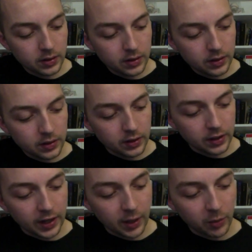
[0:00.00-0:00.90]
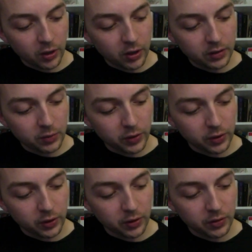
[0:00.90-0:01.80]
then hammer on with
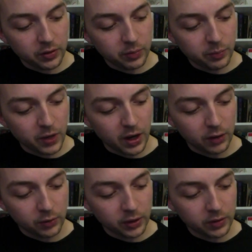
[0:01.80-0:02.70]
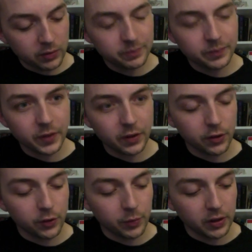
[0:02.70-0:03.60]
your
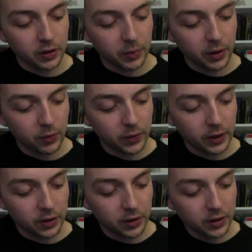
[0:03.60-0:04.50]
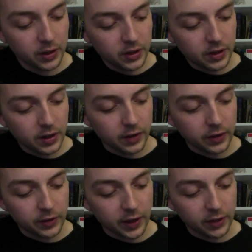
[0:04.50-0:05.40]
your middle finger, the
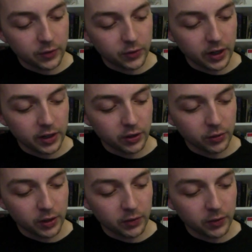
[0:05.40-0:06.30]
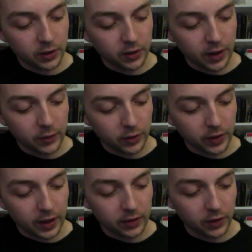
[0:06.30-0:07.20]
2nd fret, and your ring finger after
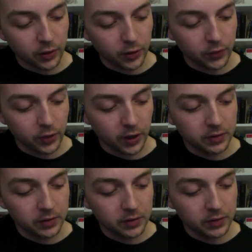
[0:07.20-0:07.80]
that, the 3rd fret.